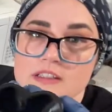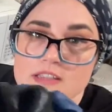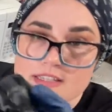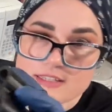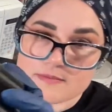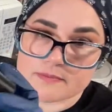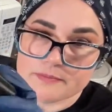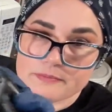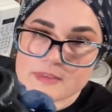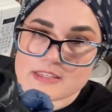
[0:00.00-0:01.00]
This
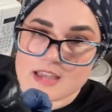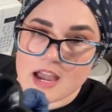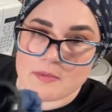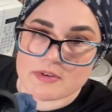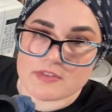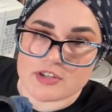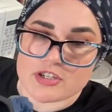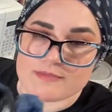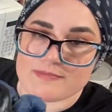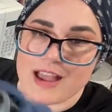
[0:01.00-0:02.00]
is a hybrid
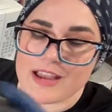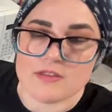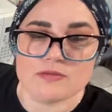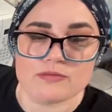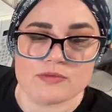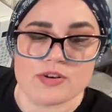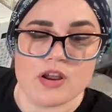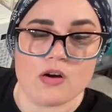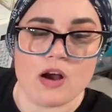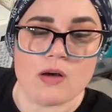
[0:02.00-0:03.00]
version. I don't
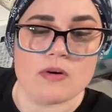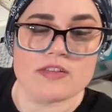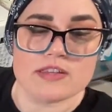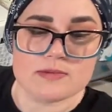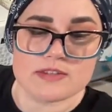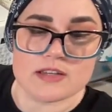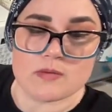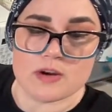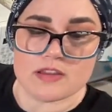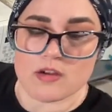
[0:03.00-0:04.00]
know how well this one's gonna
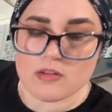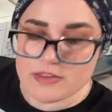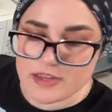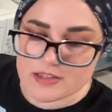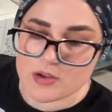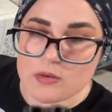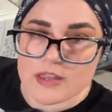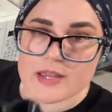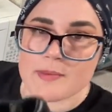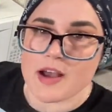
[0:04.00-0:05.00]
work. The only thing I don't
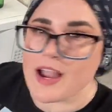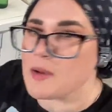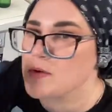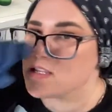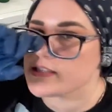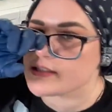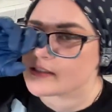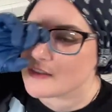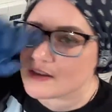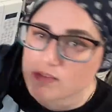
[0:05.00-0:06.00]
like about hybrids,
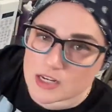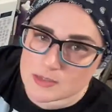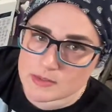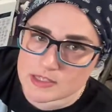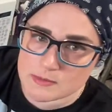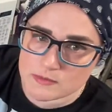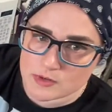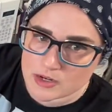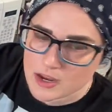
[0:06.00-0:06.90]
I think I've talked about this before.